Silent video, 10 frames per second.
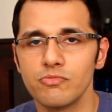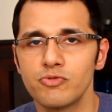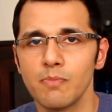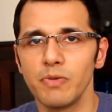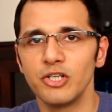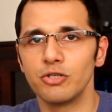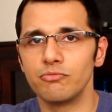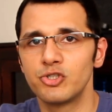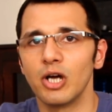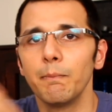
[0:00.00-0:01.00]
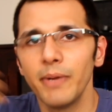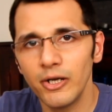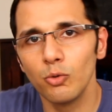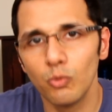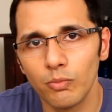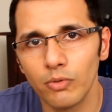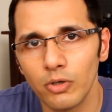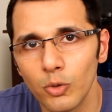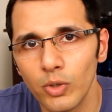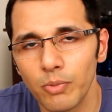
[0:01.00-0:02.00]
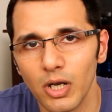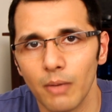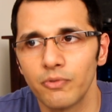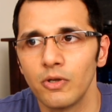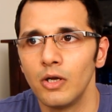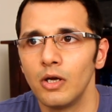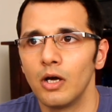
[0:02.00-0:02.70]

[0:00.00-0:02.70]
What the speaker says: simply jump into doing pull-ups.